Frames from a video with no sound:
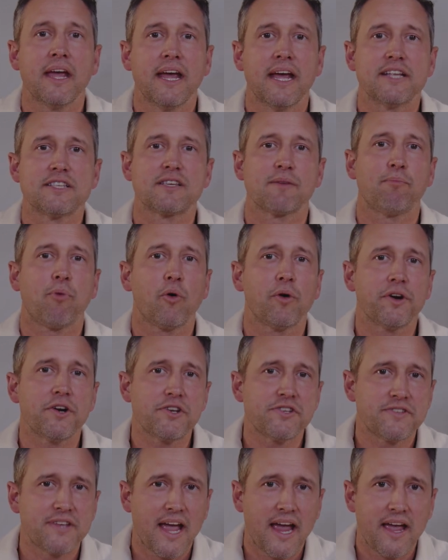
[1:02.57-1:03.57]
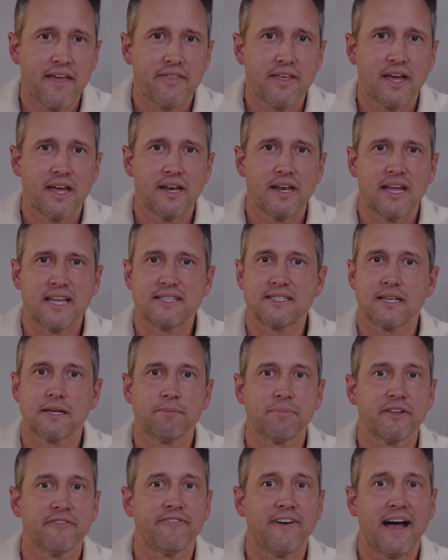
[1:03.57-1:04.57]
And supporters say that it
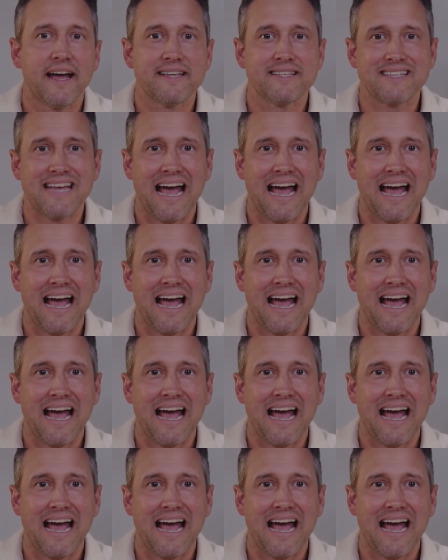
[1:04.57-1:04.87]
simplifies